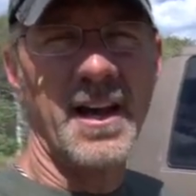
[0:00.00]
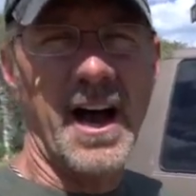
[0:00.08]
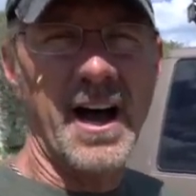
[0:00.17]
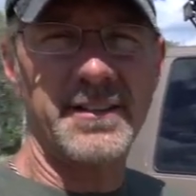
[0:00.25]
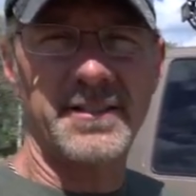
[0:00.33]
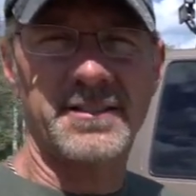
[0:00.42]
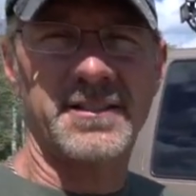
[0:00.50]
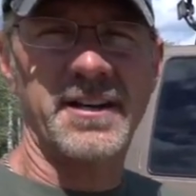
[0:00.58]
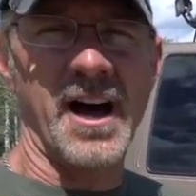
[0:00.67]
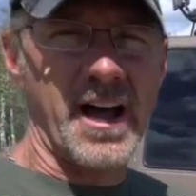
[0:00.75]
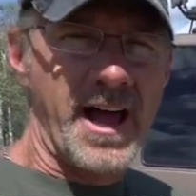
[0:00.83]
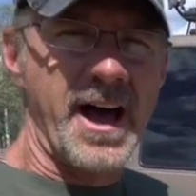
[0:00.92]
I just
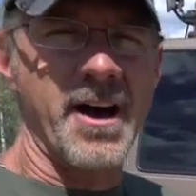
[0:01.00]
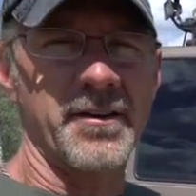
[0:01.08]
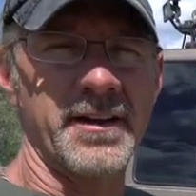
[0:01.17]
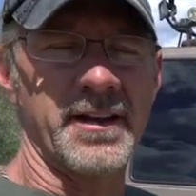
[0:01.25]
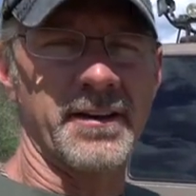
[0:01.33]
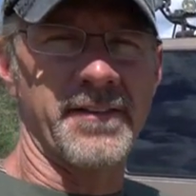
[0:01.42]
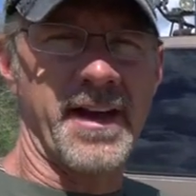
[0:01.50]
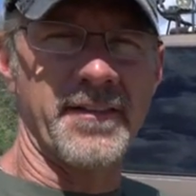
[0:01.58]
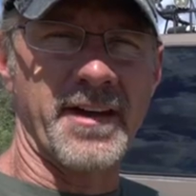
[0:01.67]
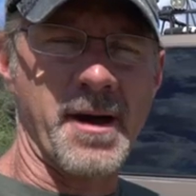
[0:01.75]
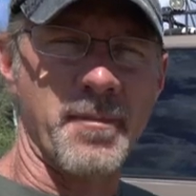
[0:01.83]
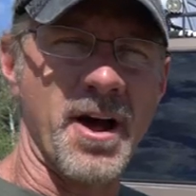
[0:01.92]
got out in a van
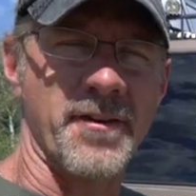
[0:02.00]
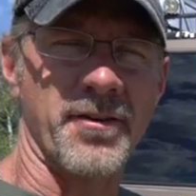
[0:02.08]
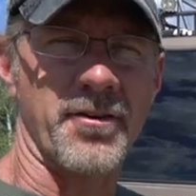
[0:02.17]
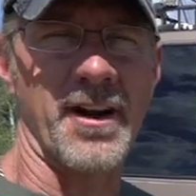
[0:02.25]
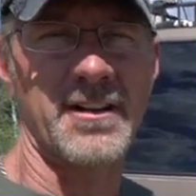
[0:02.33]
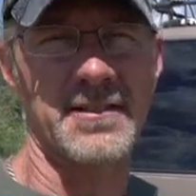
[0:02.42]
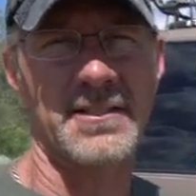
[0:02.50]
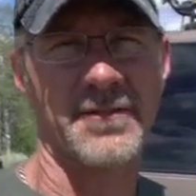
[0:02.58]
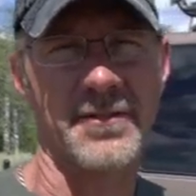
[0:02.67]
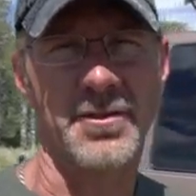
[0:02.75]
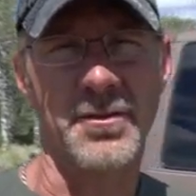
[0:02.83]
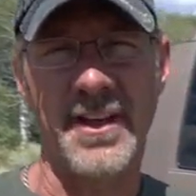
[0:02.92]
that I bought off of Craigslist
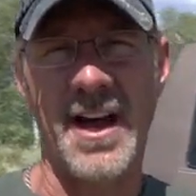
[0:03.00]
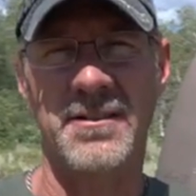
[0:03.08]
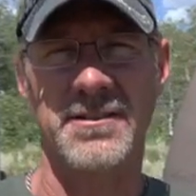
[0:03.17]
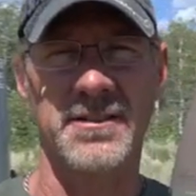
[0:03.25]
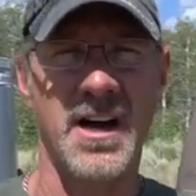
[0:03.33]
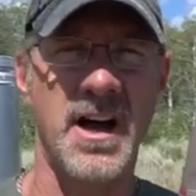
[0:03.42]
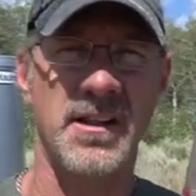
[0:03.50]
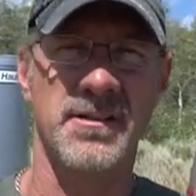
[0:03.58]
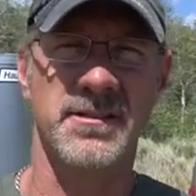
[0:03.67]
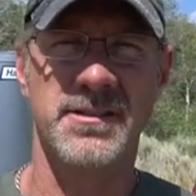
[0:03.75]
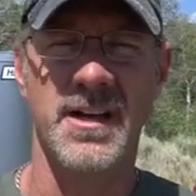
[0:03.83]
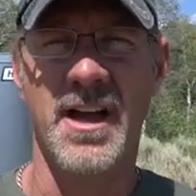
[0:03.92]
for
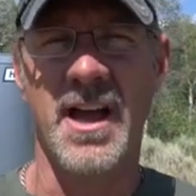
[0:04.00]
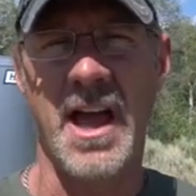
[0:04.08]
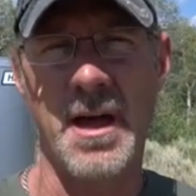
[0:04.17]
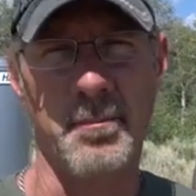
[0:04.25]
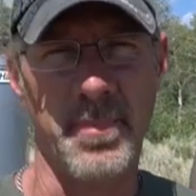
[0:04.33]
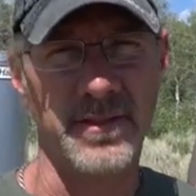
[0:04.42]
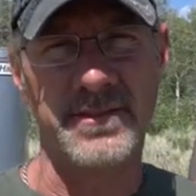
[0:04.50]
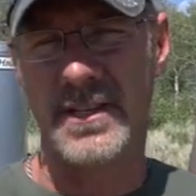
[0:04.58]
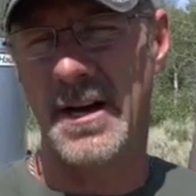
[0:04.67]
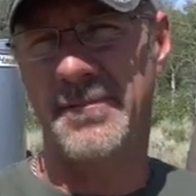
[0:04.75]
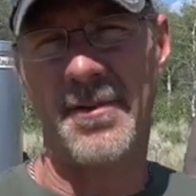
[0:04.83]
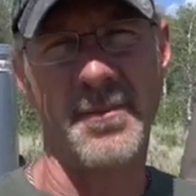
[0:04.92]
$2,000 and built it
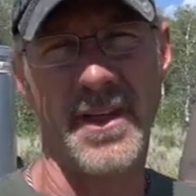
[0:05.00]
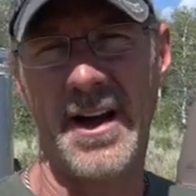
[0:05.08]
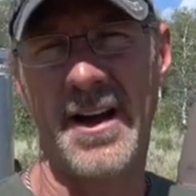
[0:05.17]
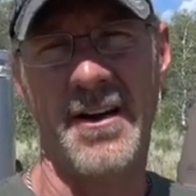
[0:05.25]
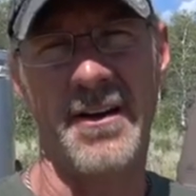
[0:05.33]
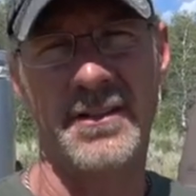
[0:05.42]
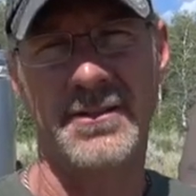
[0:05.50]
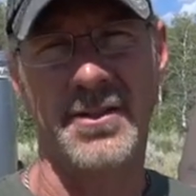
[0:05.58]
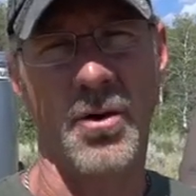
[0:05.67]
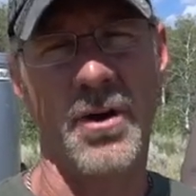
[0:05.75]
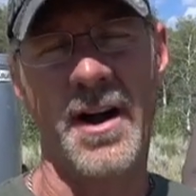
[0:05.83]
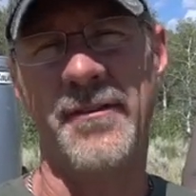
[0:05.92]
up from there. And
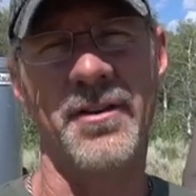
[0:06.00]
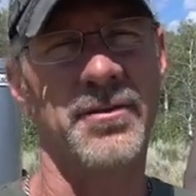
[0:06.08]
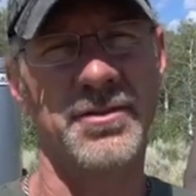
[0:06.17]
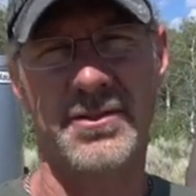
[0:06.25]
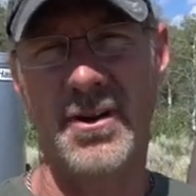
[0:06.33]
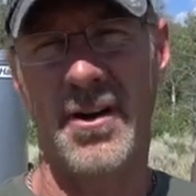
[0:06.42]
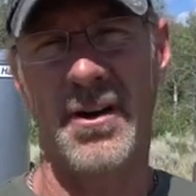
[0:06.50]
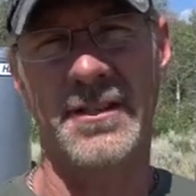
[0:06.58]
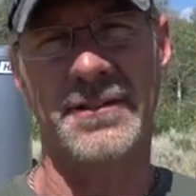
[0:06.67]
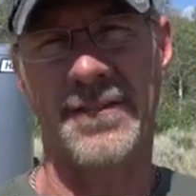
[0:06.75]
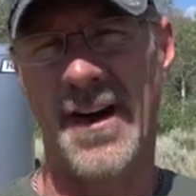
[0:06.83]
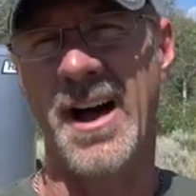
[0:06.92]
so wherever you start
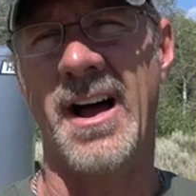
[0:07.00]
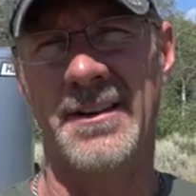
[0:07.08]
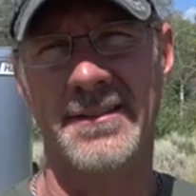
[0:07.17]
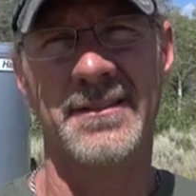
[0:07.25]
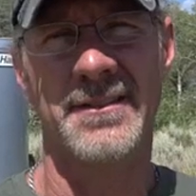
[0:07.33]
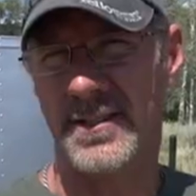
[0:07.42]
is fine.